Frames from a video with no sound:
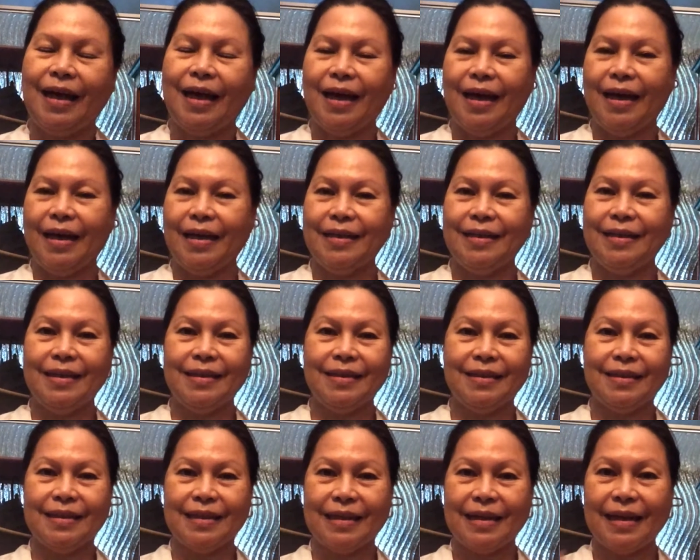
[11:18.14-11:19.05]
I did
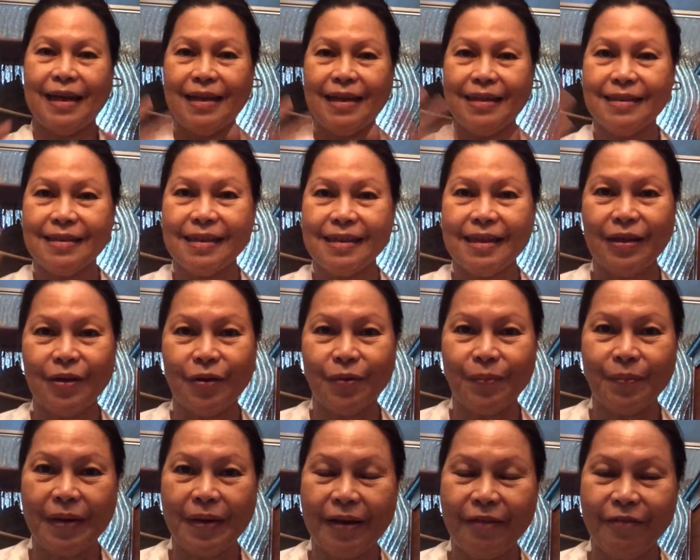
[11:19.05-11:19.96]
cleansing
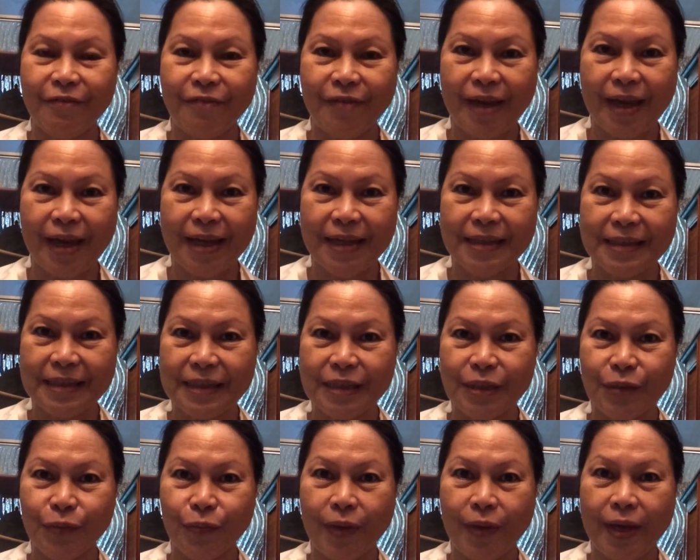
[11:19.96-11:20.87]
on my face
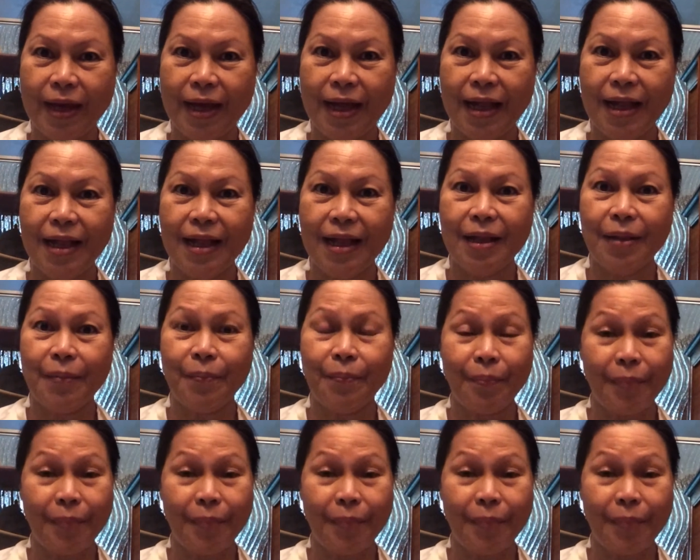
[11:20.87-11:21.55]
as well.